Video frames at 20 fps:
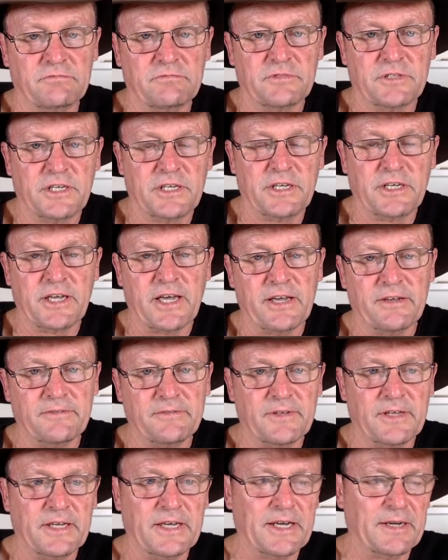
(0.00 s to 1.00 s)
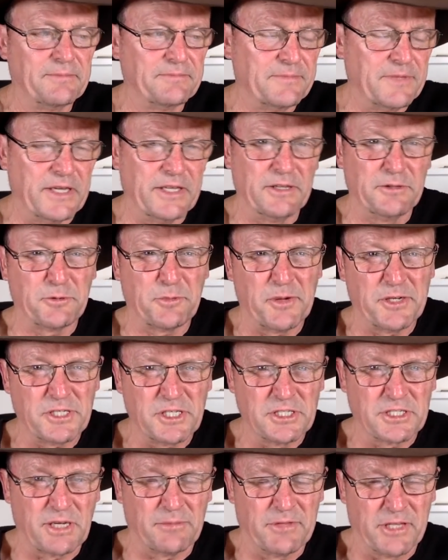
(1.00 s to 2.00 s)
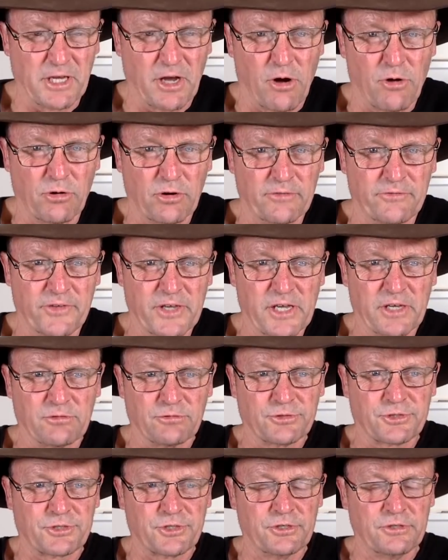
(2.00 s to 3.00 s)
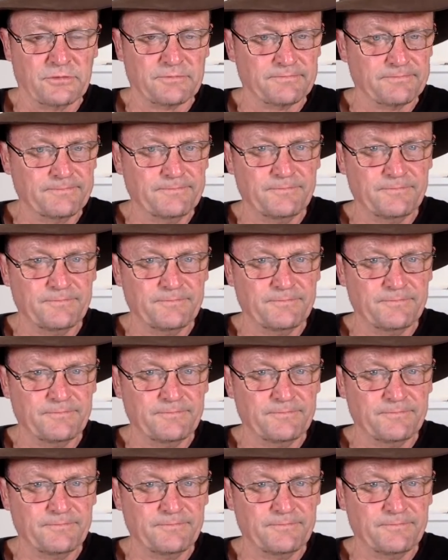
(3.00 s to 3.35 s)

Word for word: There you go. Um, and especially some of the older vehicles too.